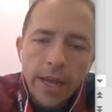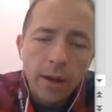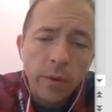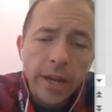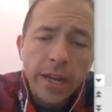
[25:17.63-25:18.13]

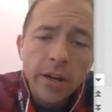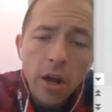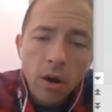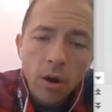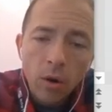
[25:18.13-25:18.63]
And we
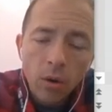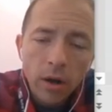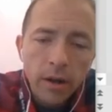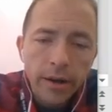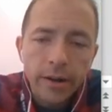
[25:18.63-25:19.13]
know
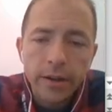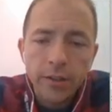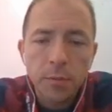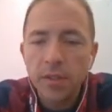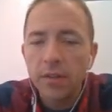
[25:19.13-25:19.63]

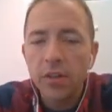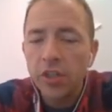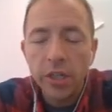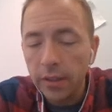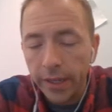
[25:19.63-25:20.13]
a specific
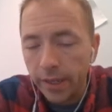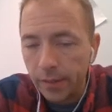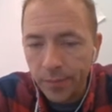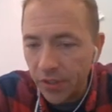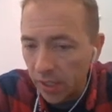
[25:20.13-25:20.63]
gene like
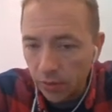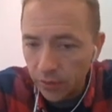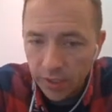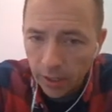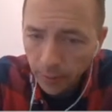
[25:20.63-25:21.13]
sickle
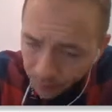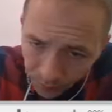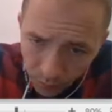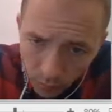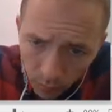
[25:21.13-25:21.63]
cell,
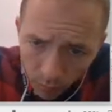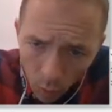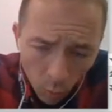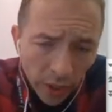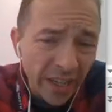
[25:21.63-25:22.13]

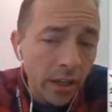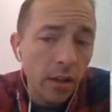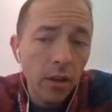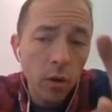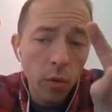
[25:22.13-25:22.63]
what it
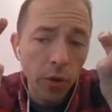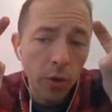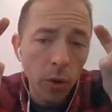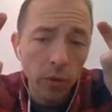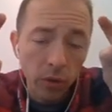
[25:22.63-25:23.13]
quote
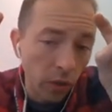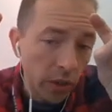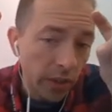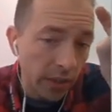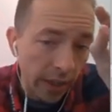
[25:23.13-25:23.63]
unquote
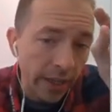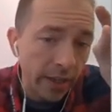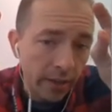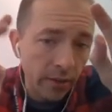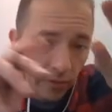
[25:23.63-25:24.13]
looks
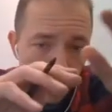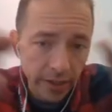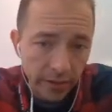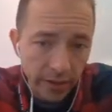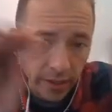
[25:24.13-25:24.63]
like, right,
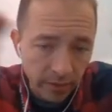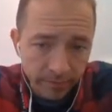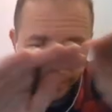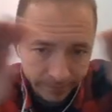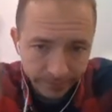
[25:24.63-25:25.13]
in the
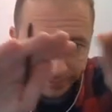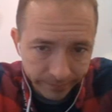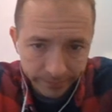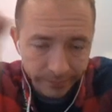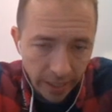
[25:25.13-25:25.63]

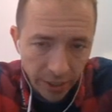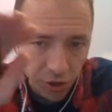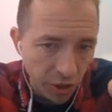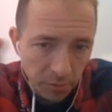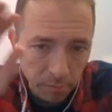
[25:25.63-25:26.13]

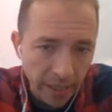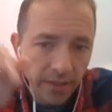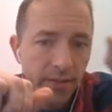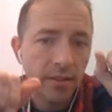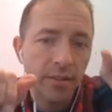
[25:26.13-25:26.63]
nitrogen
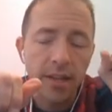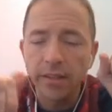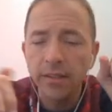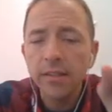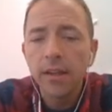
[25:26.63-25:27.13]
base
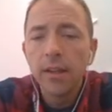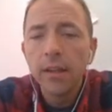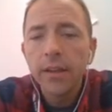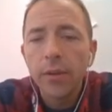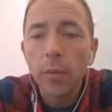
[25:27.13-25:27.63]
sense.
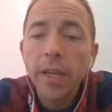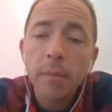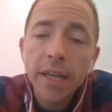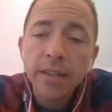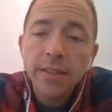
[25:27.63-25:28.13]
Then we
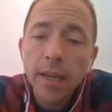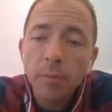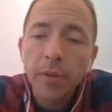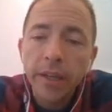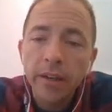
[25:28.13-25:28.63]
can make a
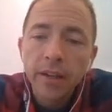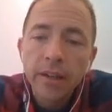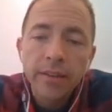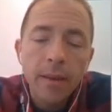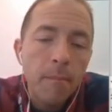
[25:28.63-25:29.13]
template
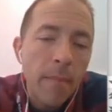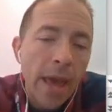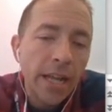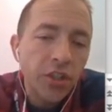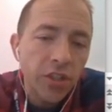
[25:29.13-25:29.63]
that
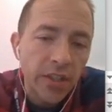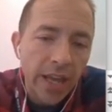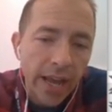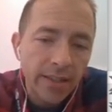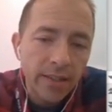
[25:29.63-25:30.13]
matches
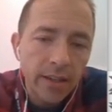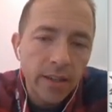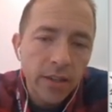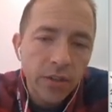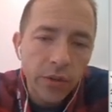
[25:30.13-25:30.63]
that.
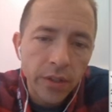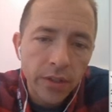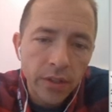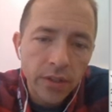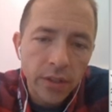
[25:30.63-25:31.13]
So
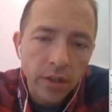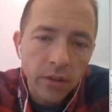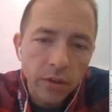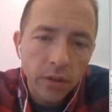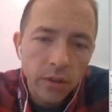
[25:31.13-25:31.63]
this is
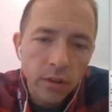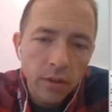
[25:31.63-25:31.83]
sickle